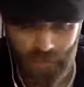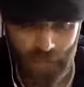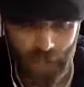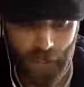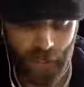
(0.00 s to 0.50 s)

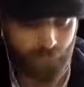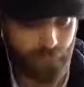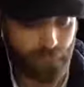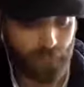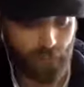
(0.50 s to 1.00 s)
um,
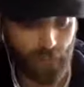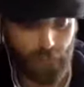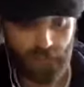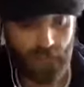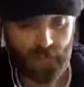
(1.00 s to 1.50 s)

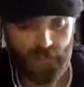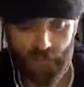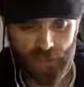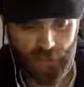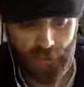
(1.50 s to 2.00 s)
whilst in
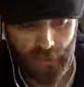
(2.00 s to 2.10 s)
custody